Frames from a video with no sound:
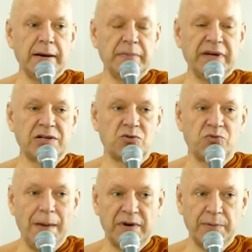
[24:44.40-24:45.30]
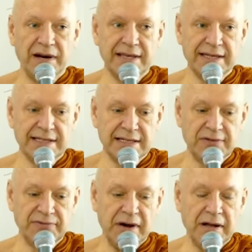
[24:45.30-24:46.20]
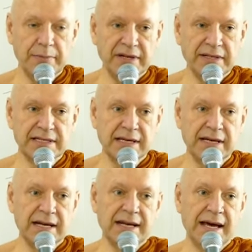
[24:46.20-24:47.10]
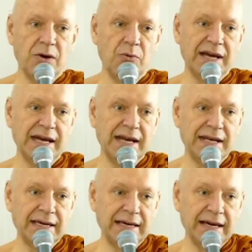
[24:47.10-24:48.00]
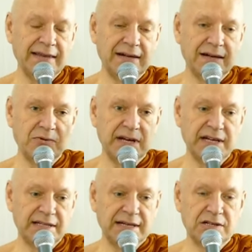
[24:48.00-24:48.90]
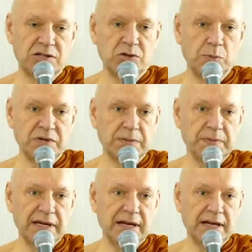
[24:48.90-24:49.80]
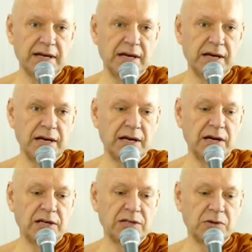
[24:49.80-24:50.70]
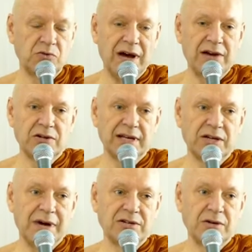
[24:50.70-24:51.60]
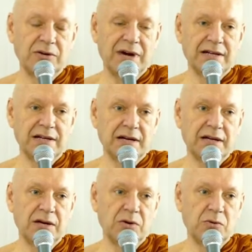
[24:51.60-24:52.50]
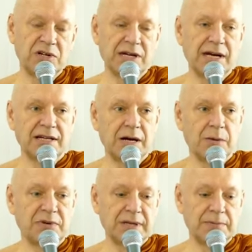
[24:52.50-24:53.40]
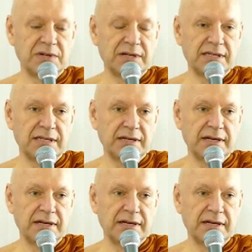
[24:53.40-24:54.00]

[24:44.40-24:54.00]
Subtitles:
been trapped by these defilements. And now we're heading in that direction at super speed. So gradually, we change our perceptions.